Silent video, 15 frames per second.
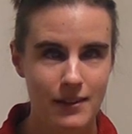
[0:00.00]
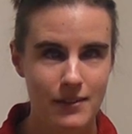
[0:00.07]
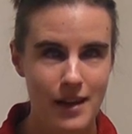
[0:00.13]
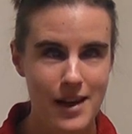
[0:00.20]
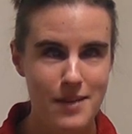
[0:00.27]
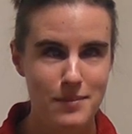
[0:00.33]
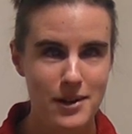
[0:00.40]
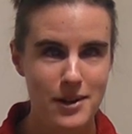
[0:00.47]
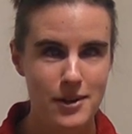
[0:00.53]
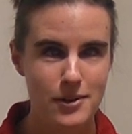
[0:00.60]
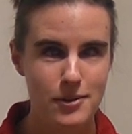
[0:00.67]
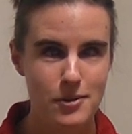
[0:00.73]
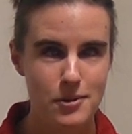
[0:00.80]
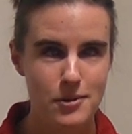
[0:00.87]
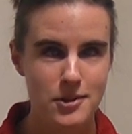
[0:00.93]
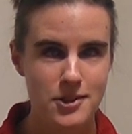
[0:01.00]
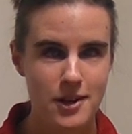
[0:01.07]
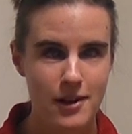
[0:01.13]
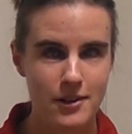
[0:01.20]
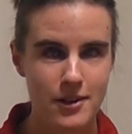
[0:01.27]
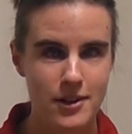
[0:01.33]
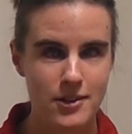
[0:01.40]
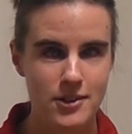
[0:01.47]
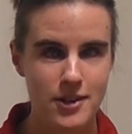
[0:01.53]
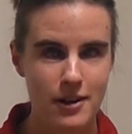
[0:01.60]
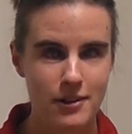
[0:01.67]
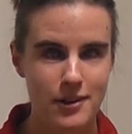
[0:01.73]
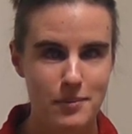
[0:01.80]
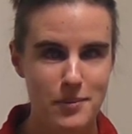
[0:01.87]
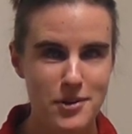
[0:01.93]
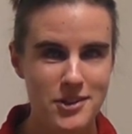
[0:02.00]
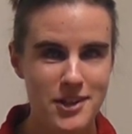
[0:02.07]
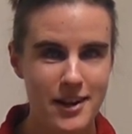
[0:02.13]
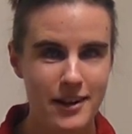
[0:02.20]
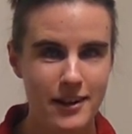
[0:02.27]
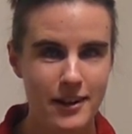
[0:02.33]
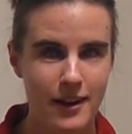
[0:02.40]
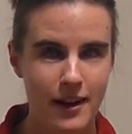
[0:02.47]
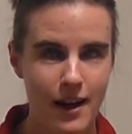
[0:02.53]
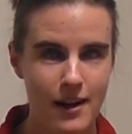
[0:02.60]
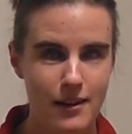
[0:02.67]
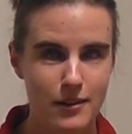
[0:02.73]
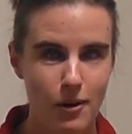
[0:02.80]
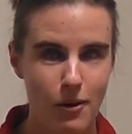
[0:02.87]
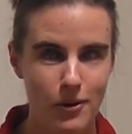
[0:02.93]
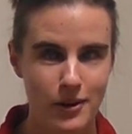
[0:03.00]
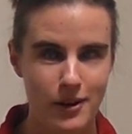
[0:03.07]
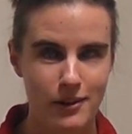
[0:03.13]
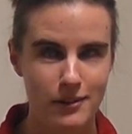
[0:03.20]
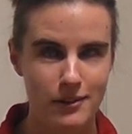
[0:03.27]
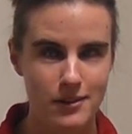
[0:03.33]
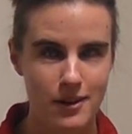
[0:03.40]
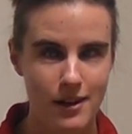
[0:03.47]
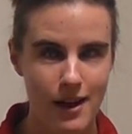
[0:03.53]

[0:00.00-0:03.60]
namely to study sacred music and organ